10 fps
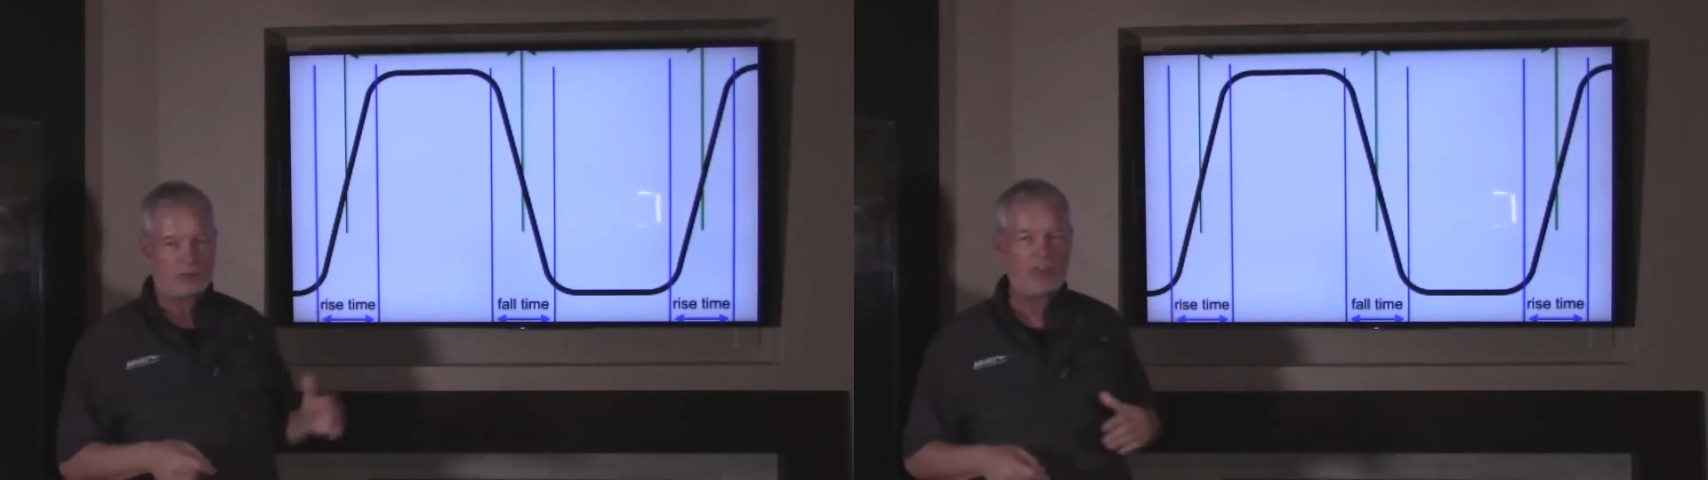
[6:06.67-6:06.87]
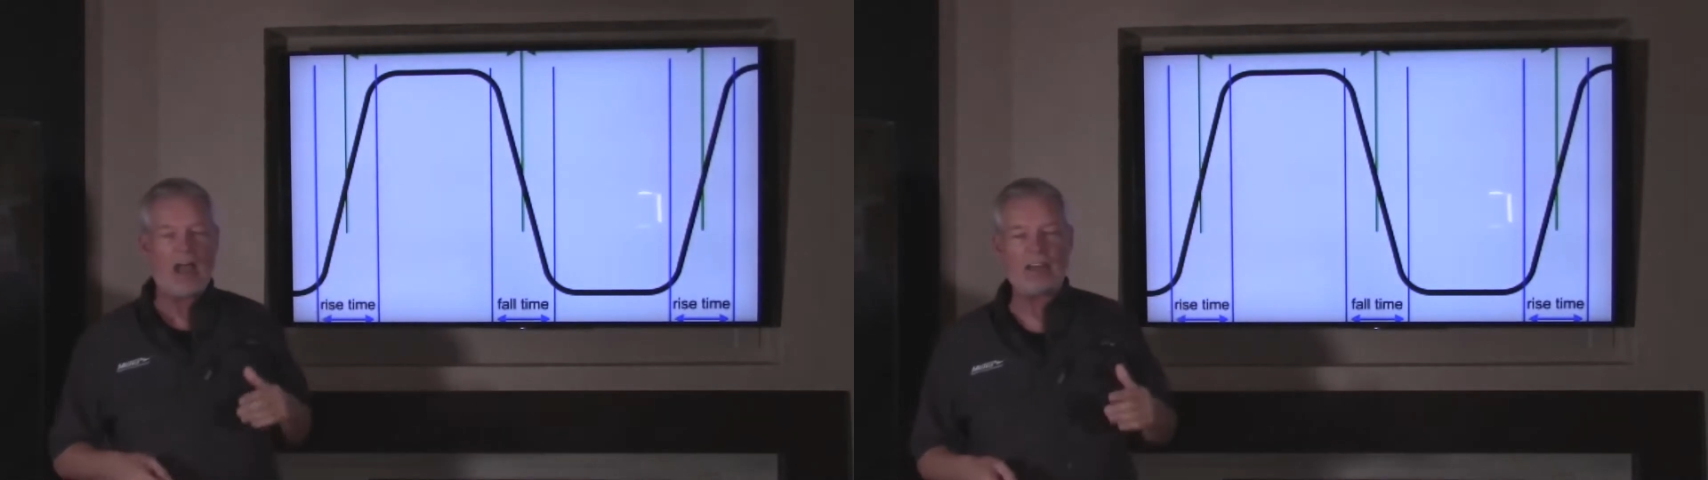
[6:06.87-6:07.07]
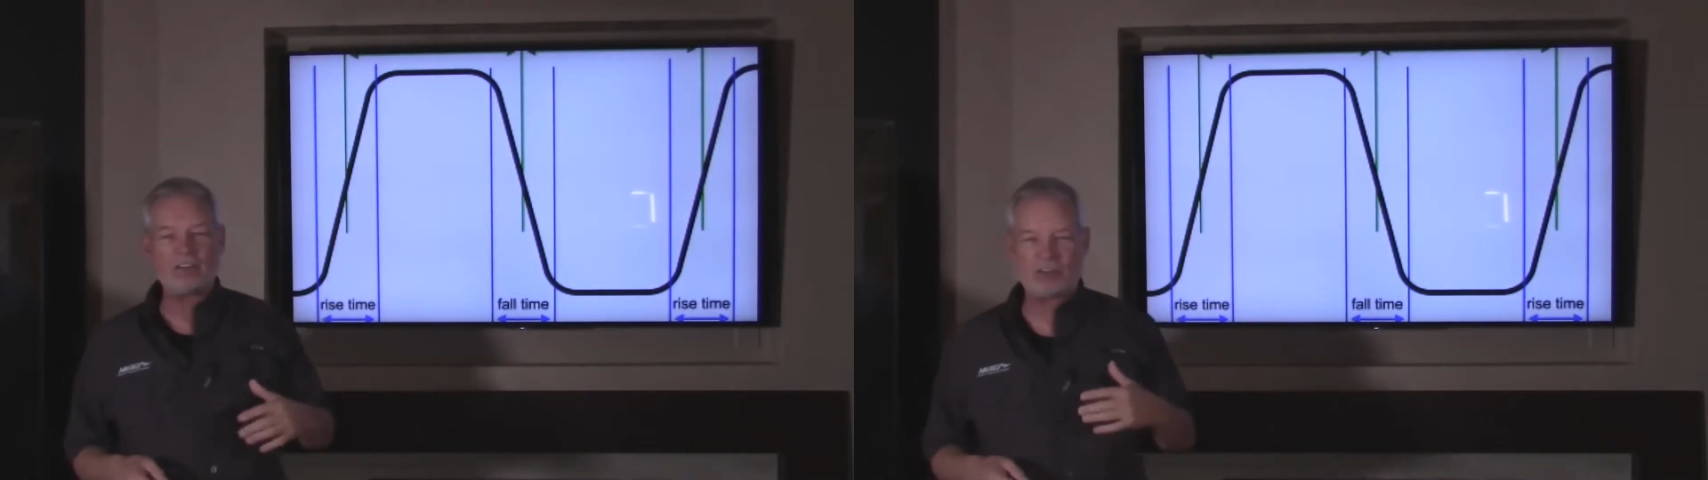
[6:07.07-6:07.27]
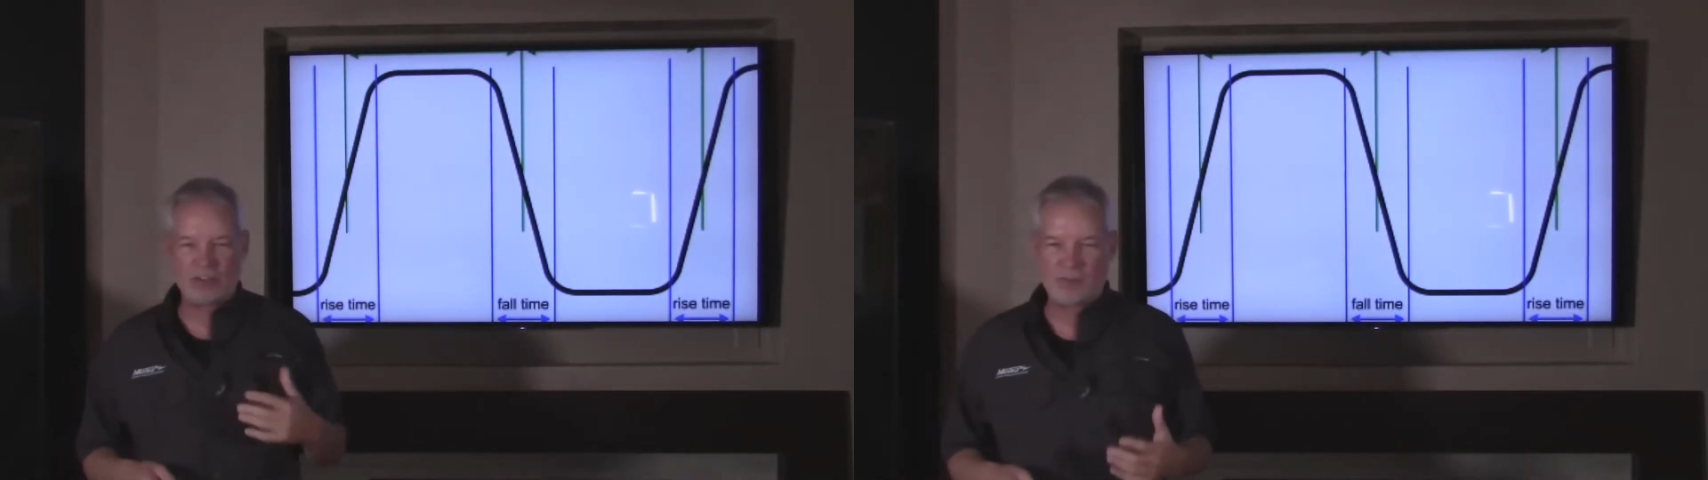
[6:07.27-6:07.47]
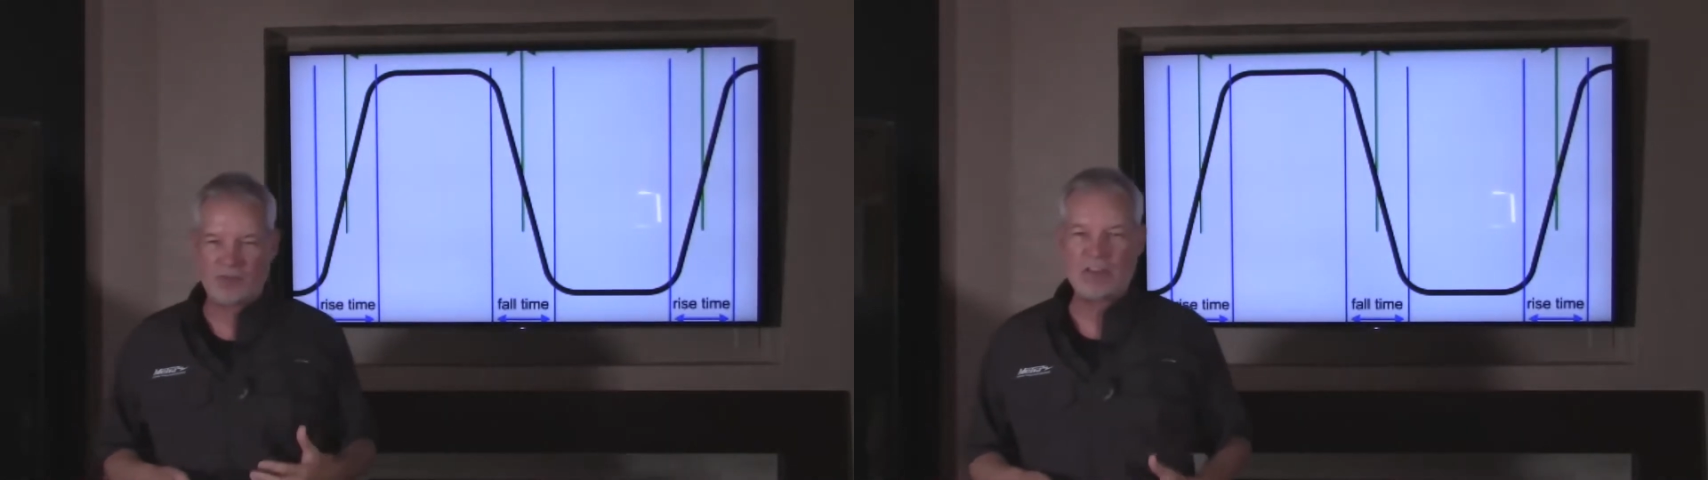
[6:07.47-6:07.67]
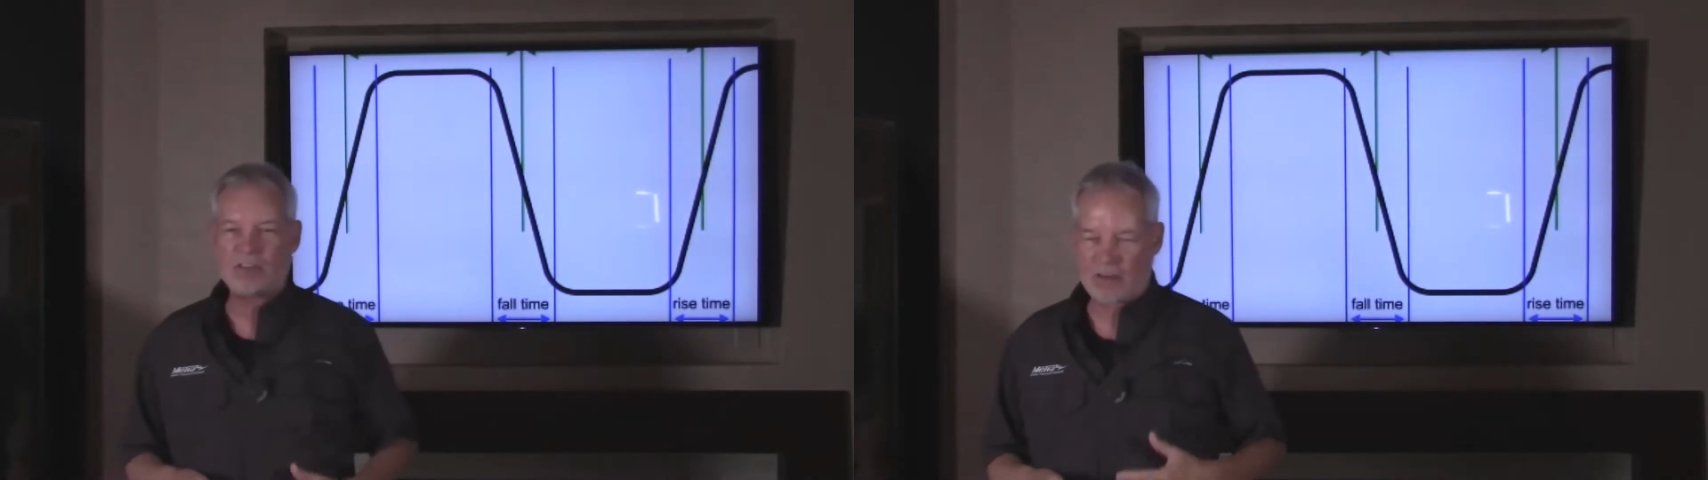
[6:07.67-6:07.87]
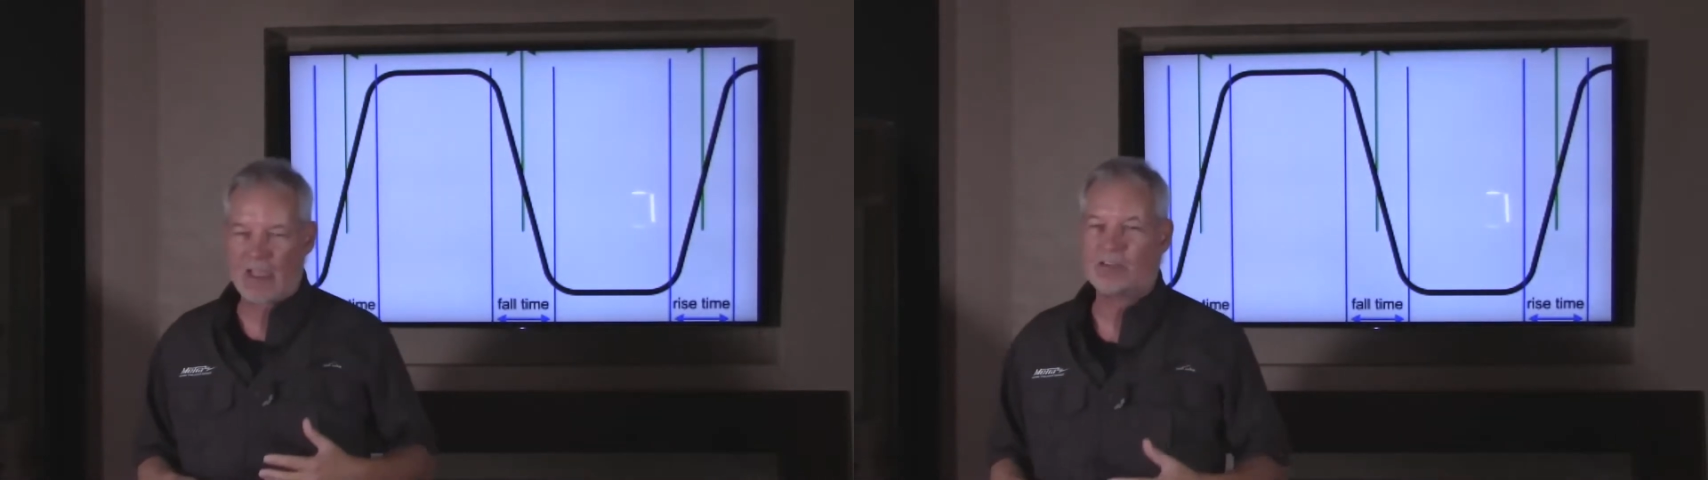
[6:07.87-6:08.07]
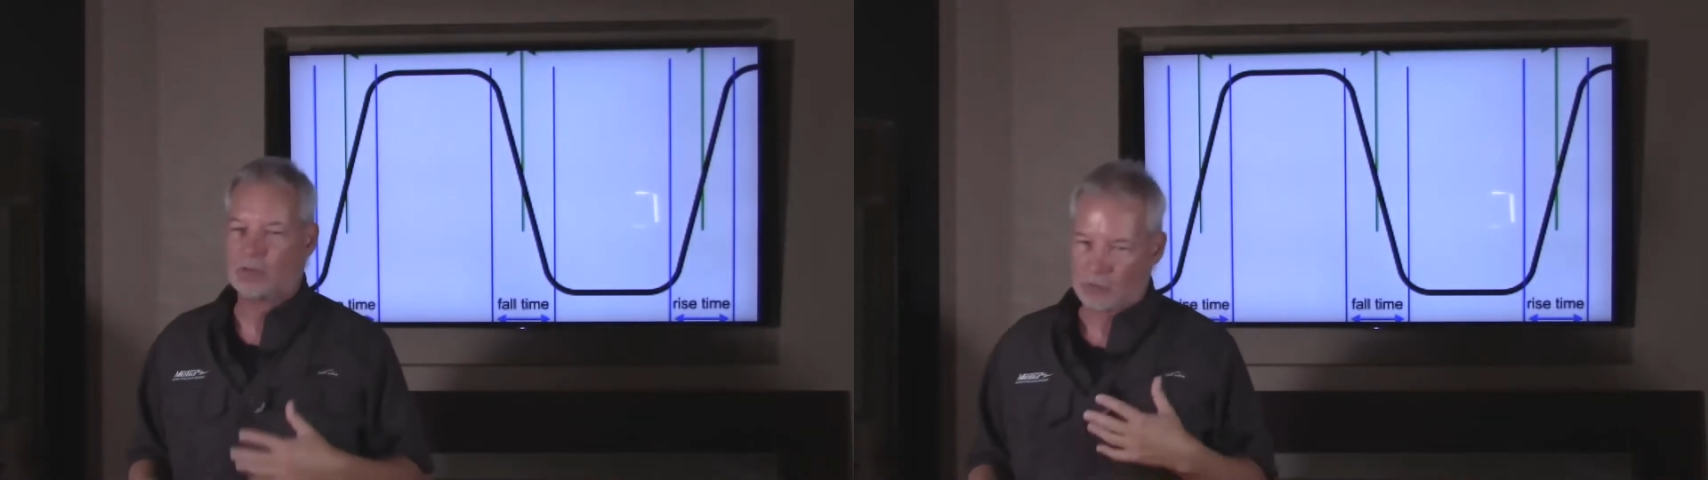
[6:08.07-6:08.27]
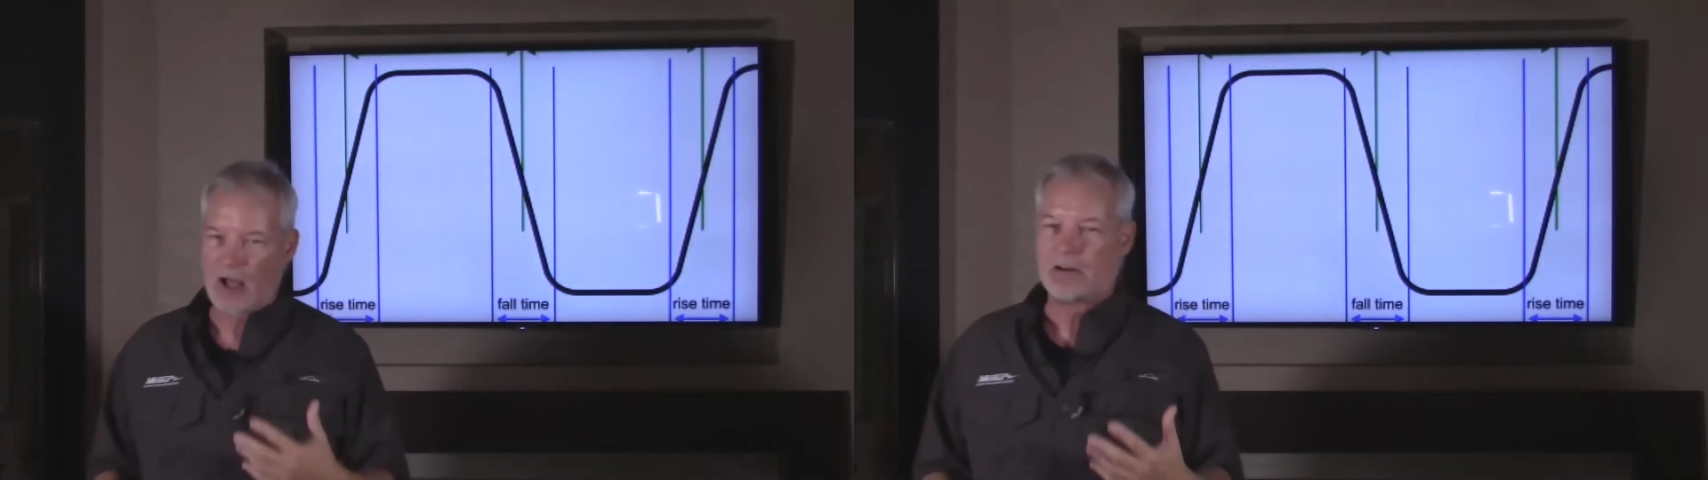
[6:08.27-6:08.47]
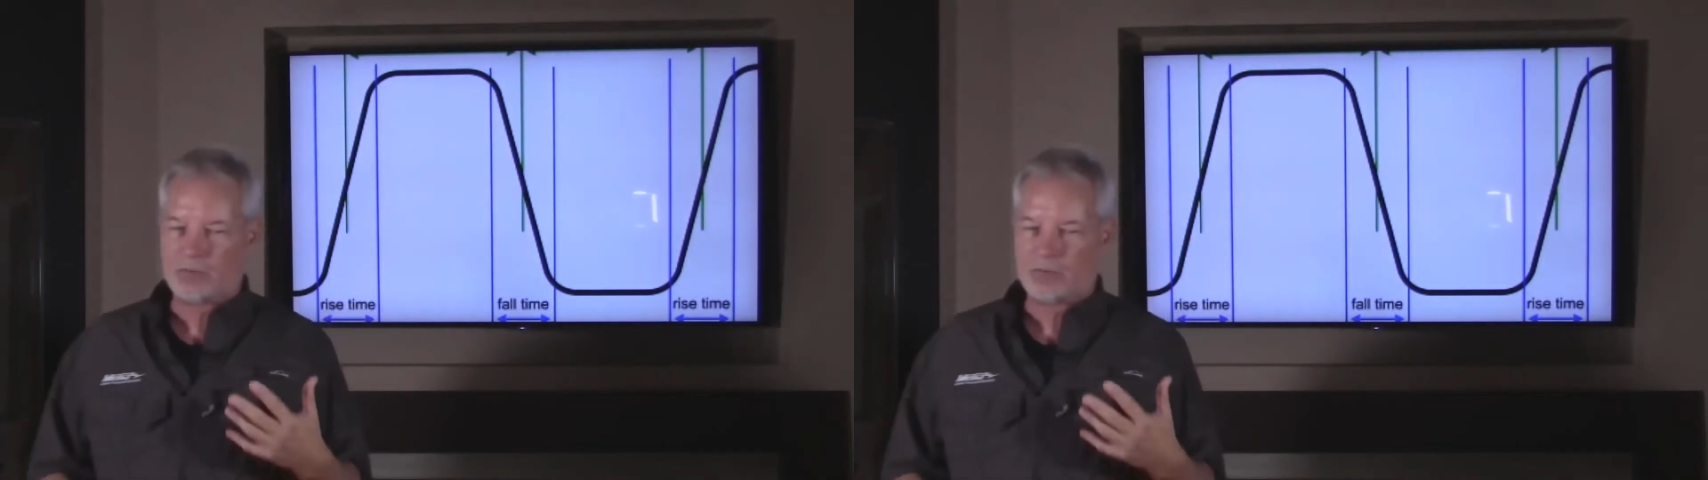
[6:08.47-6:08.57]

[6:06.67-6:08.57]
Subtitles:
got a TV that has a lot of